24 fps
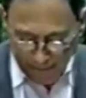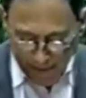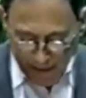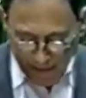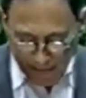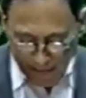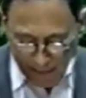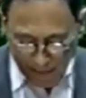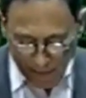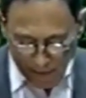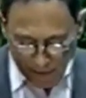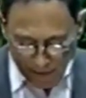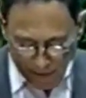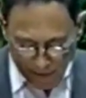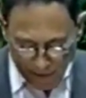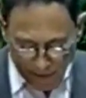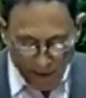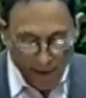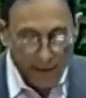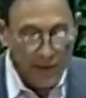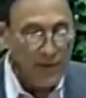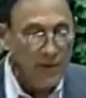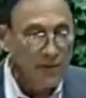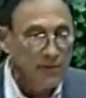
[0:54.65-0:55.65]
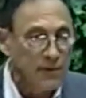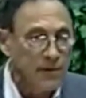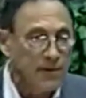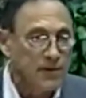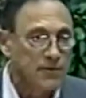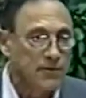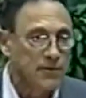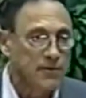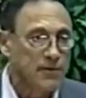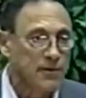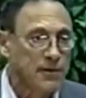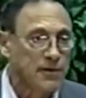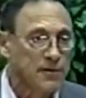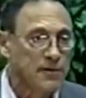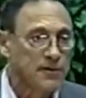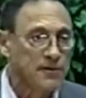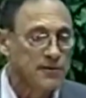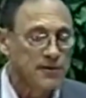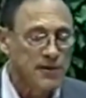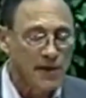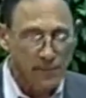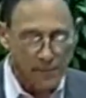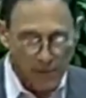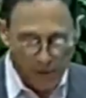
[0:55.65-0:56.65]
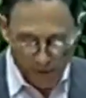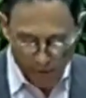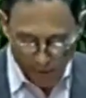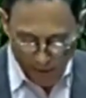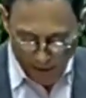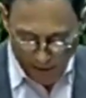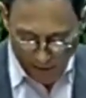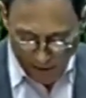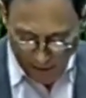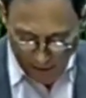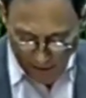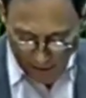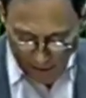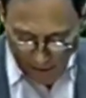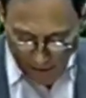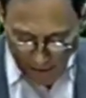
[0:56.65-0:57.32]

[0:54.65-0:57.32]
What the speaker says: Probably will continue to be true in some degree.